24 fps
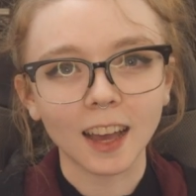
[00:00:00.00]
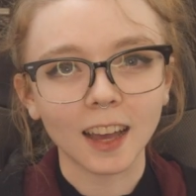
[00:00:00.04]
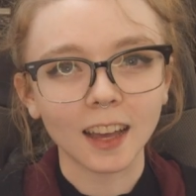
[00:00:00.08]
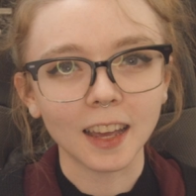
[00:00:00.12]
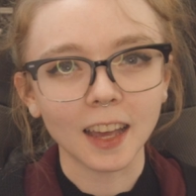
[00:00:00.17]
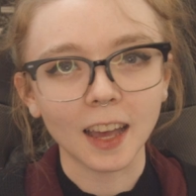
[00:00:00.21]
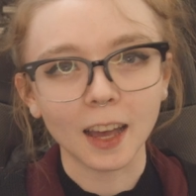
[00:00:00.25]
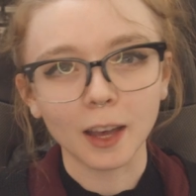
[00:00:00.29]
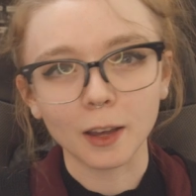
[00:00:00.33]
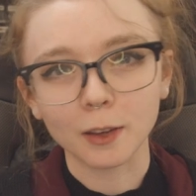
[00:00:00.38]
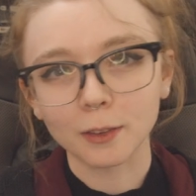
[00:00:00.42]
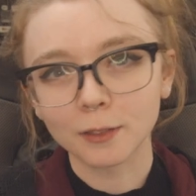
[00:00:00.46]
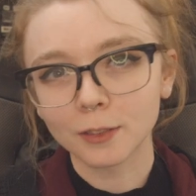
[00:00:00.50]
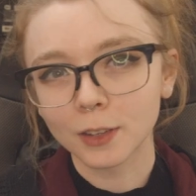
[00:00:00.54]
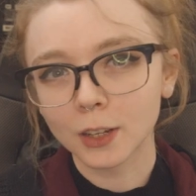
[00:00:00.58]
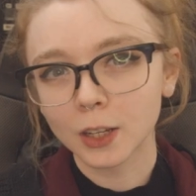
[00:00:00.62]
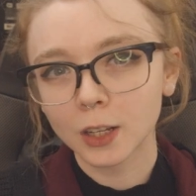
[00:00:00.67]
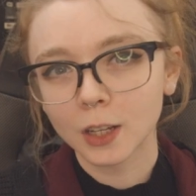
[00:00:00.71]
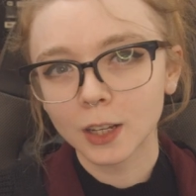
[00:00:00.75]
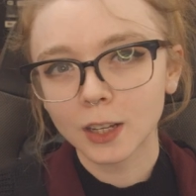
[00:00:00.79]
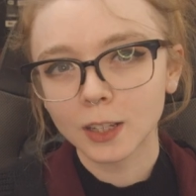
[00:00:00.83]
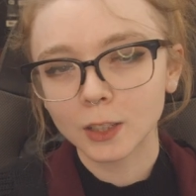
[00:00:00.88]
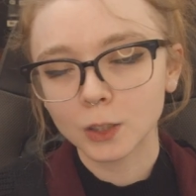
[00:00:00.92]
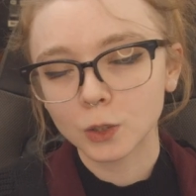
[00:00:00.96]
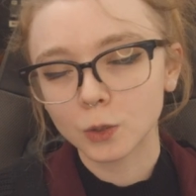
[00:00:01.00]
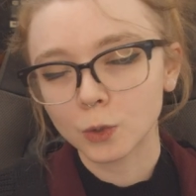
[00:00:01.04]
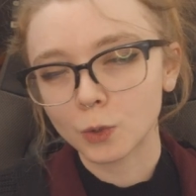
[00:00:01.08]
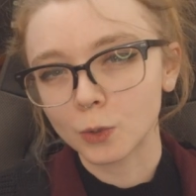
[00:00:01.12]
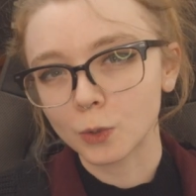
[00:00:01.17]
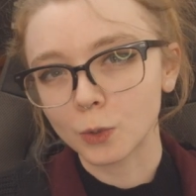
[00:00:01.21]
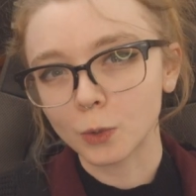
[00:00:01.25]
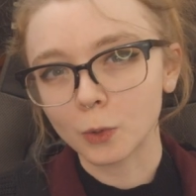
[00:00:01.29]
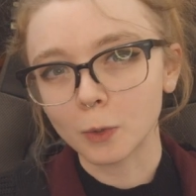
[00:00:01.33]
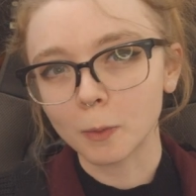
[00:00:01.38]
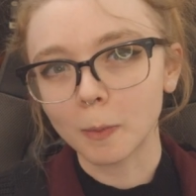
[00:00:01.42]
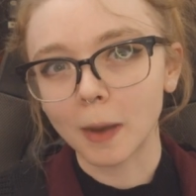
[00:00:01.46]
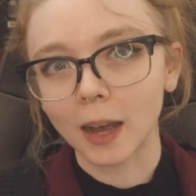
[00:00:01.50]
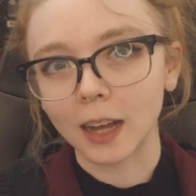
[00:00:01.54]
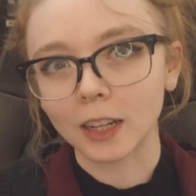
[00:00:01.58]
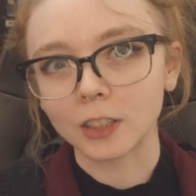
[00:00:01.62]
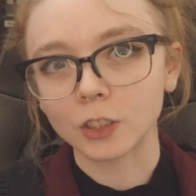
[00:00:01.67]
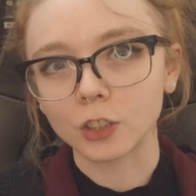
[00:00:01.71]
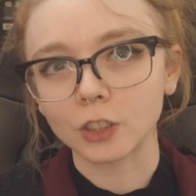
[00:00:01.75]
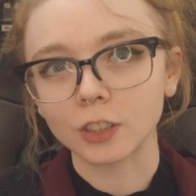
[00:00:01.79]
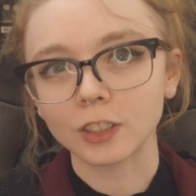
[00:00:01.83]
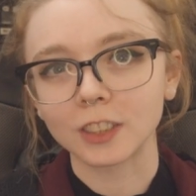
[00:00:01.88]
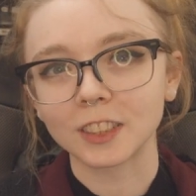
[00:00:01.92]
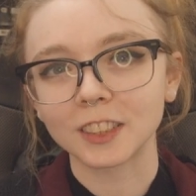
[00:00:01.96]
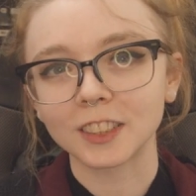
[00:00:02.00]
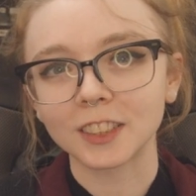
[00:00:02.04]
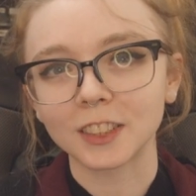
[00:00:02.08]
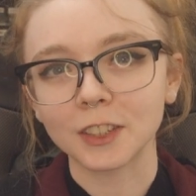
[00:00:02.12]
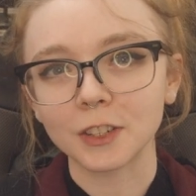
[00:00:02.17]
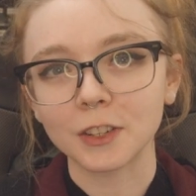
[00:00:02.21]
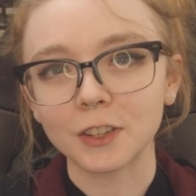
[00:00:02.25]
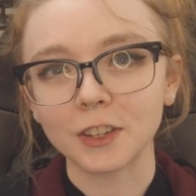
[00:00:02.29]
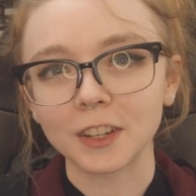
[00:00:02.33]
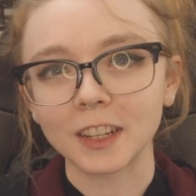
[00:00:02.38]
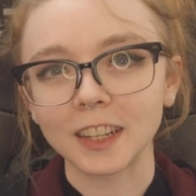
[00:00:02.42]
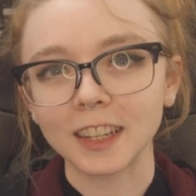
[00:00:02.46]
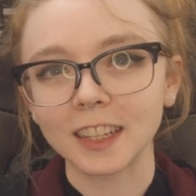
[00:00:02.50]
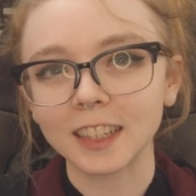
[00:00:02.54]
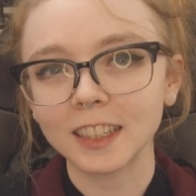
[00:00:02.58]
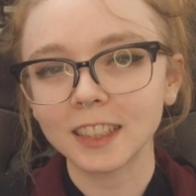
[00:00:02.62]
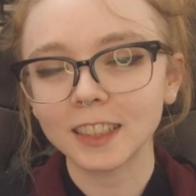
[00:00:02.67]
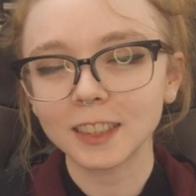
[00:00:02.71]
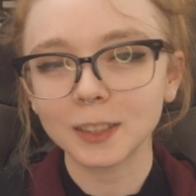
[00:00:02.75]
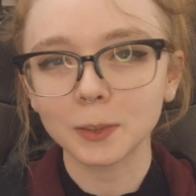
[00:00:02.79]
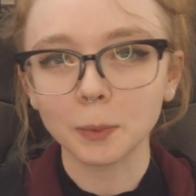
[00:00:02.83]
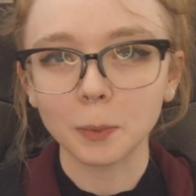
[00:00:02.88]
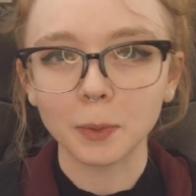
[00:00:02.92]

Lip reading: I have two bachelor's degrees,